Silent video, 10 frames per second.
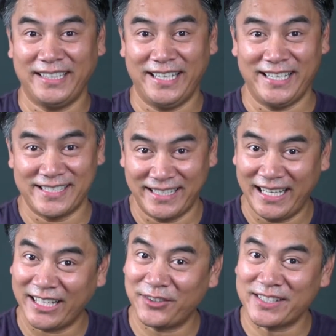it is an
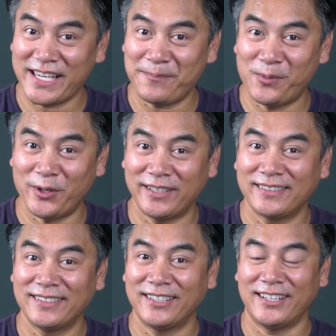electric skateboard.
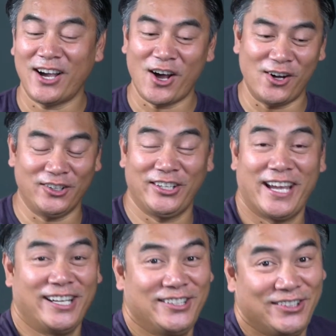All you
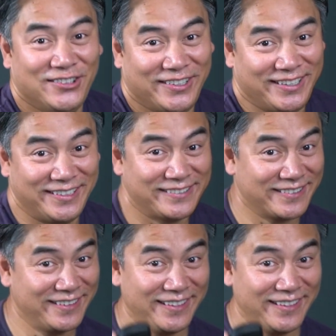gotta do is